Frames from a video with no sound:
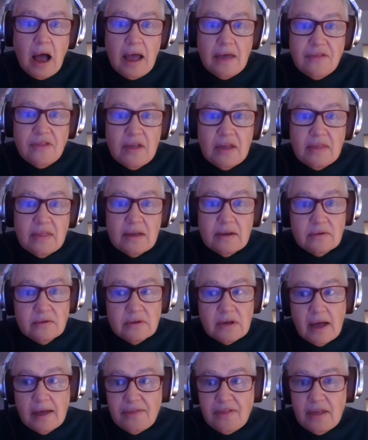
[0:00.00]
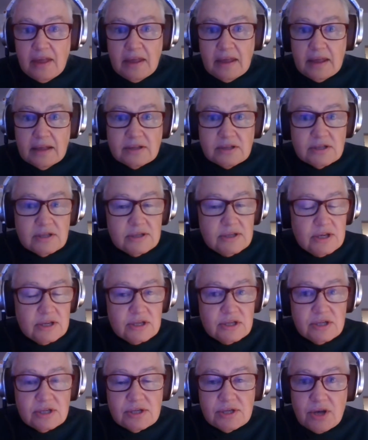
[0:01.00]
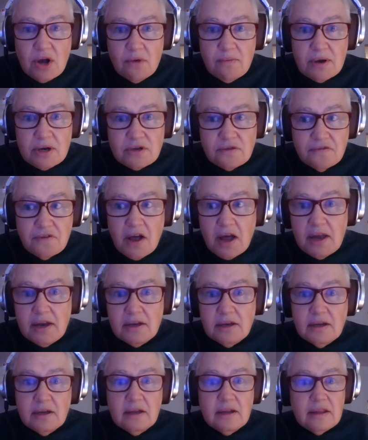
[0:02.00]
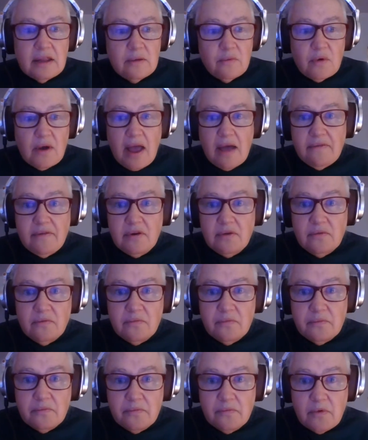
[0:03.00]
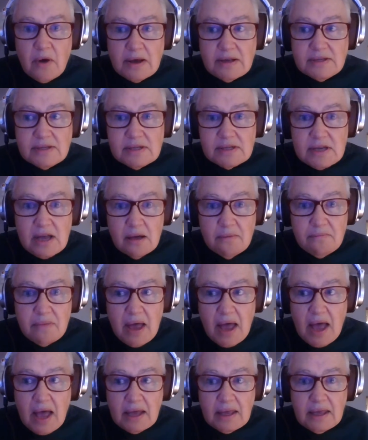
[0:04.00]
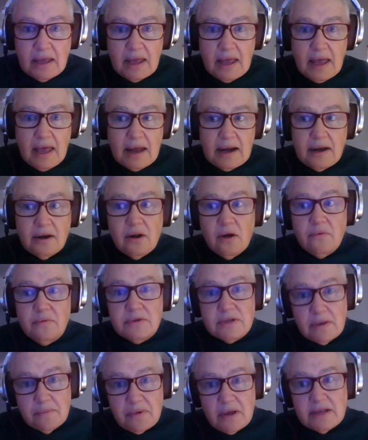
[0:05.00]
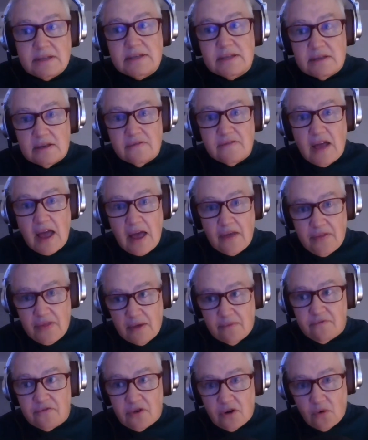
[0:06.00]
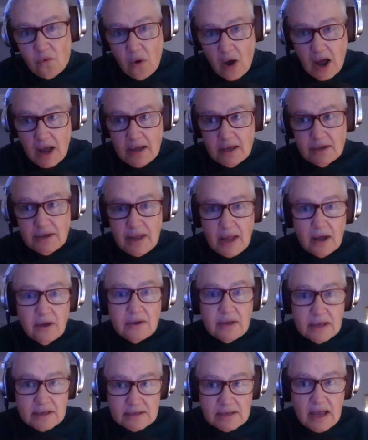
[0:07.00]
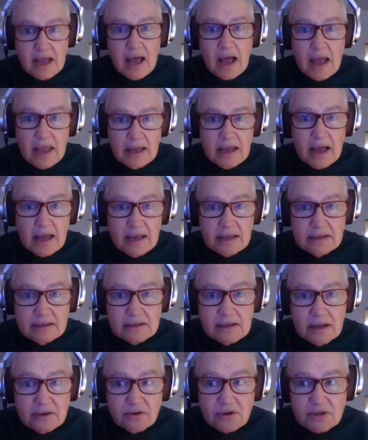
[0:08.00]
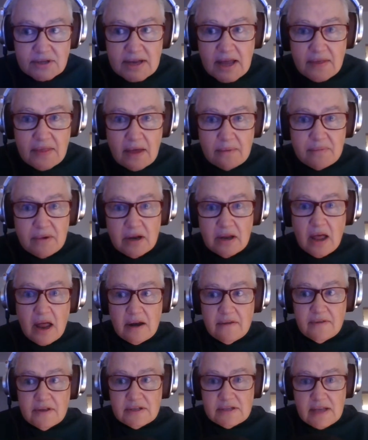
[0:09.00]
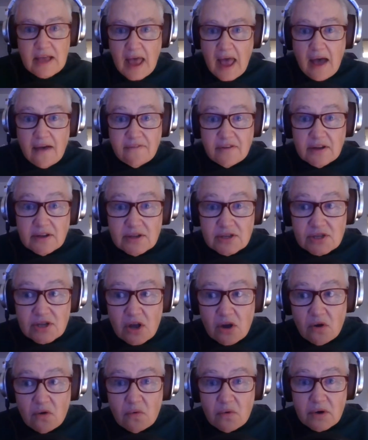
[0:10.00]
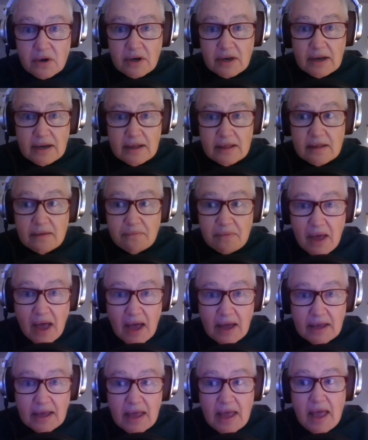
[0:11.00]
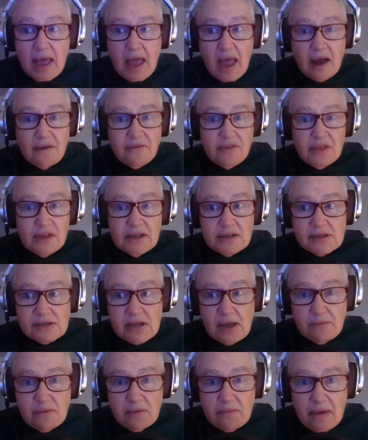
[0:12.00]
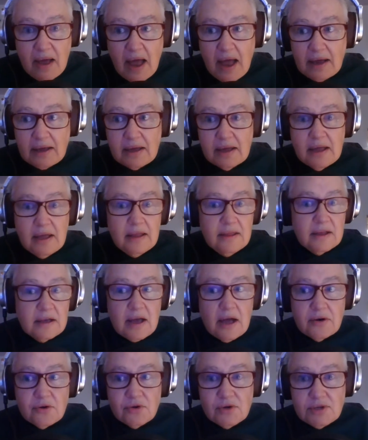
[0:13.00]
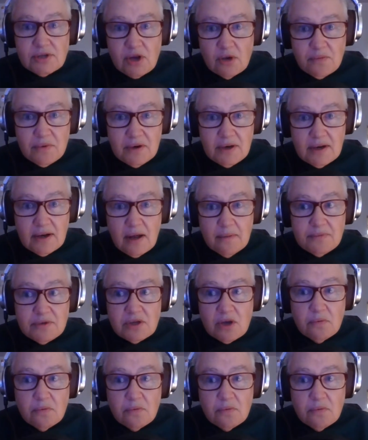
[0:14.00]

I think it's just so much fun that we're having races come back. And I know some places have had them for a while now. Yes, I understand that, but a lot of us haven't. So we're getting them back. Everything is coming back. The country is opening up.